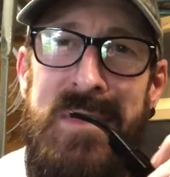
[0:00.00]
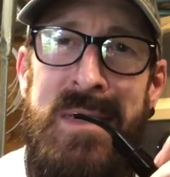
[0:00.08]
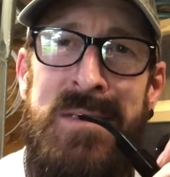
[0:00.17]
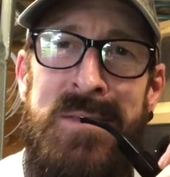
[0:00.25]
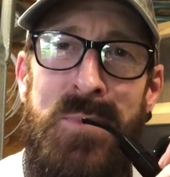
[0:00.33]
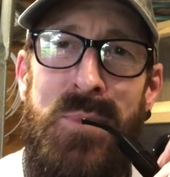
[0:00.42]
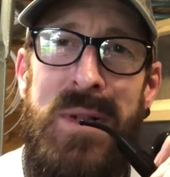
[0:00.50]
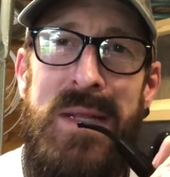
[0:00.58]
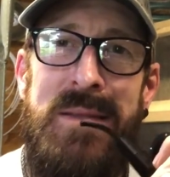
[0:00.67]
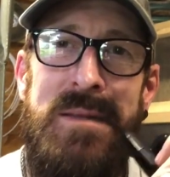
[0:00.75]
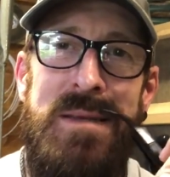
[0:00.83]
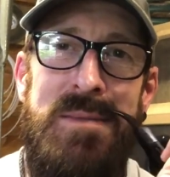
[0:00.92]
It's a
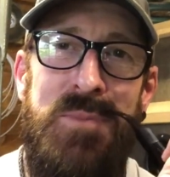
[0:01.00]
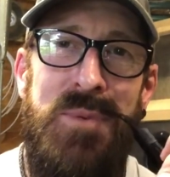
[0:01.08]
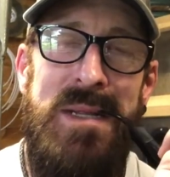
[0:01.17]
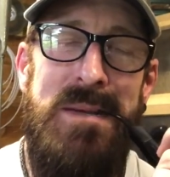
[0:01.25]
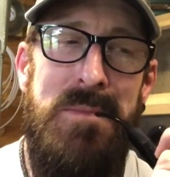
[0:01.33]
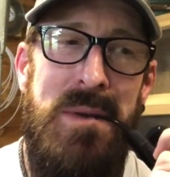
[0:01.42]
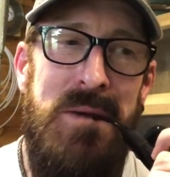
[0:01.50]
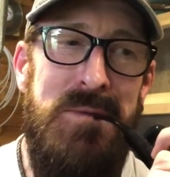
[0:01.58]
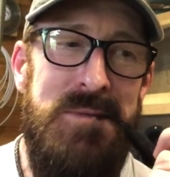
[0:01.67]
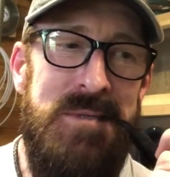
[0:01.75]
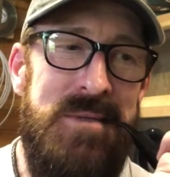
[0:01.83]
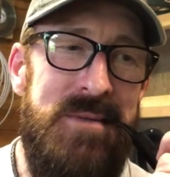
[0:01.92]
brilliant thing, brilliant
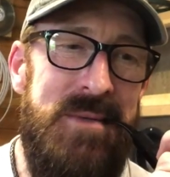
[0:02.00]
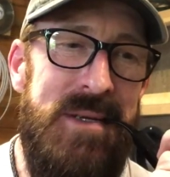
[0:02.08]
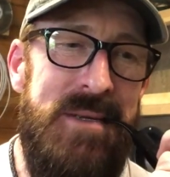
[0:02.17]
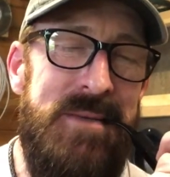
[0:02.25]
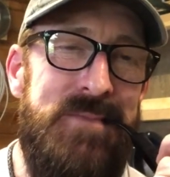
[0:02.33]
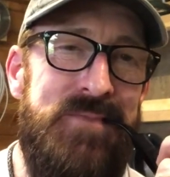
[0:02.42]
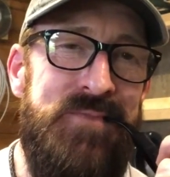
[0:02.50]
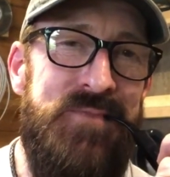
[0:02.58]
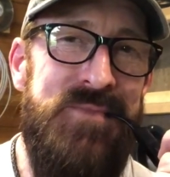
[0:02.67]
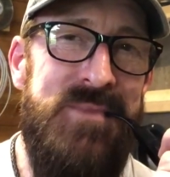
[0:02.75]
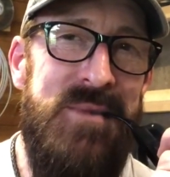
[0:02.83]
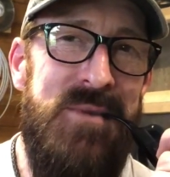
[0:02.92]
boats,
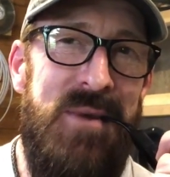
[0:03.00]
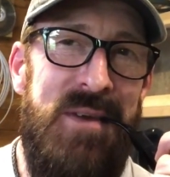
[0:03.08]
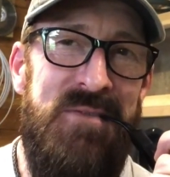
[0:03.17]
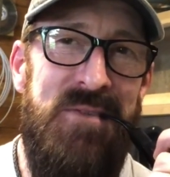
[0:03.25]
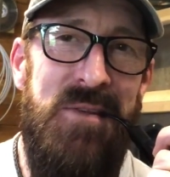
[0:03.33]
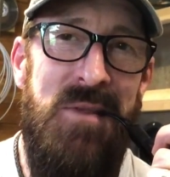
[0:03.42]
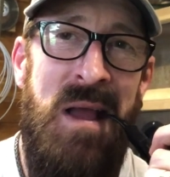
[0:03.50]
great fun.